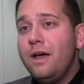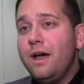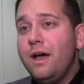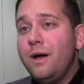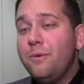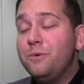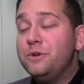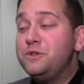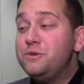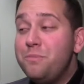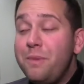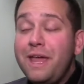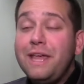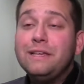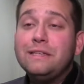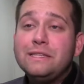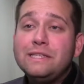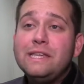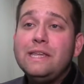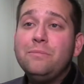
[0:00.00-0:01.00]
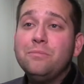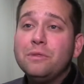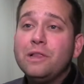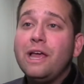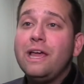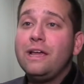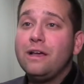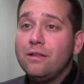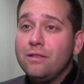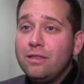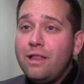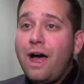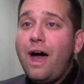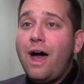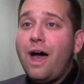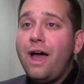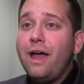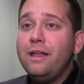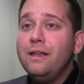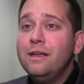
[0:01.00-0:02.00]
Which may seem like a
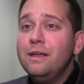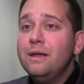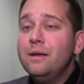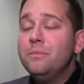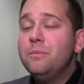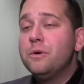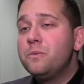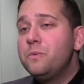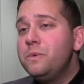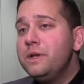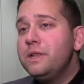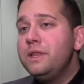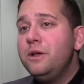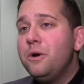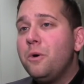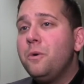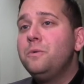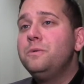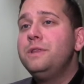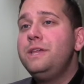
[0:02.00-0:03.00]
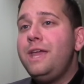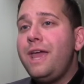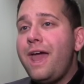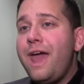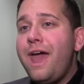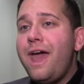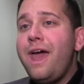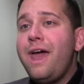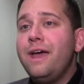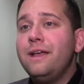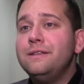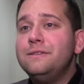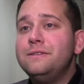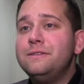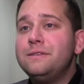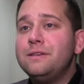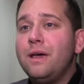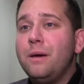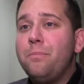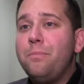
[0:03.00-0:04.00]
lot, but really only
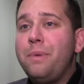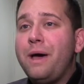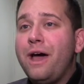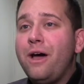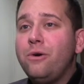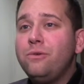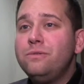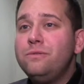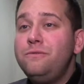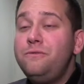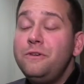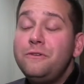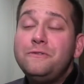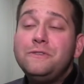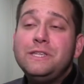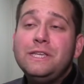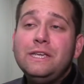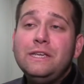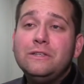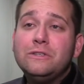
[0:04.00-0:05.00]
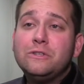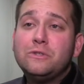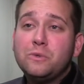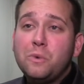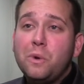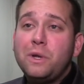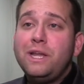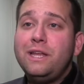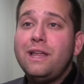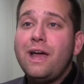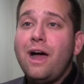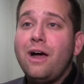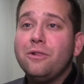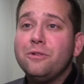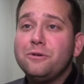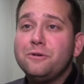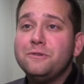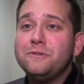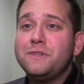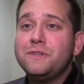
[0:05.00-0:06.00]
adds about $15 to
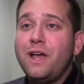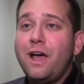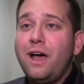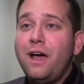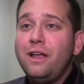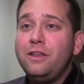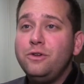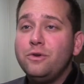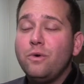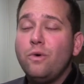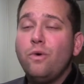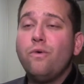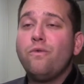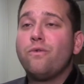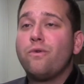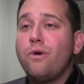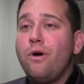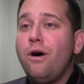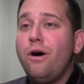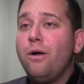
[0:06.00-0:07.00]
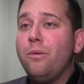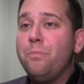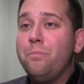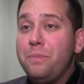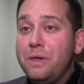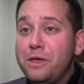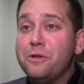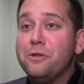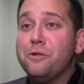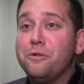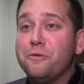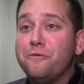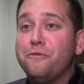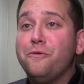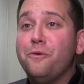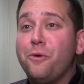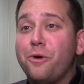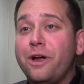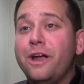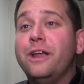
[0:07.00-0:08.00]
$20 on your overall bill
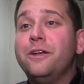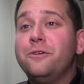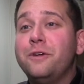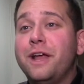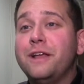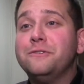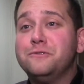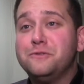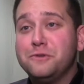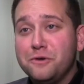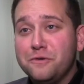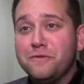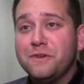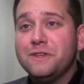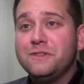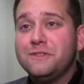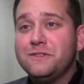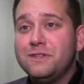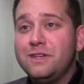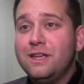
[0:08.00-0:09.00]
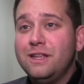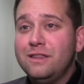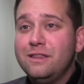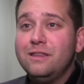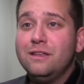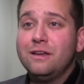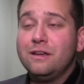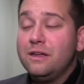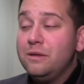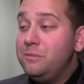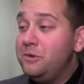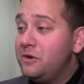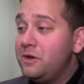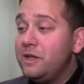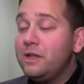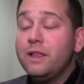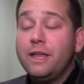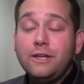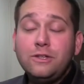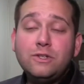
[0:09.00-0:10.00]
for internet service in a
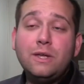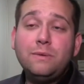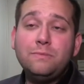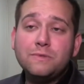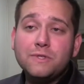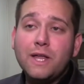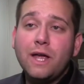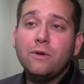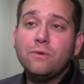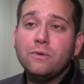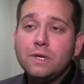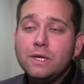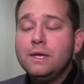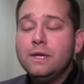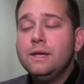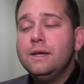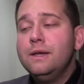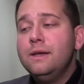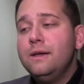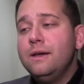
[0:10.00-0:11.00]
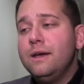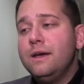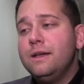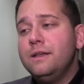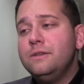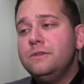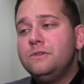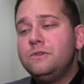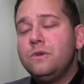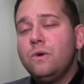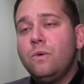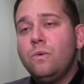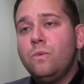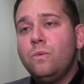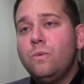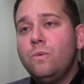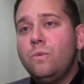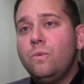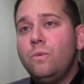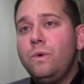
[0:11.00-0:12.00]
community like Jamestown.
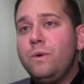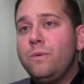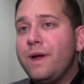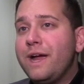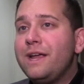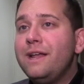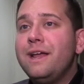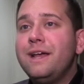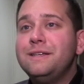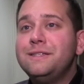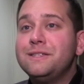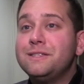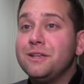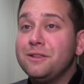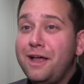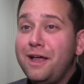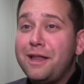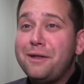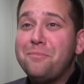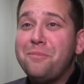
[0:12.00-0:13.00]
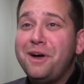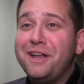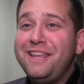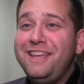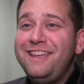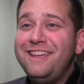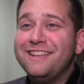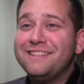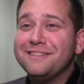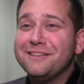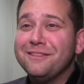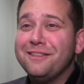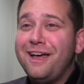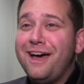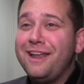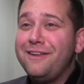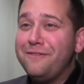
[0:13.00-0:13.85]
So we recognize it's a lot of money, it's a lot of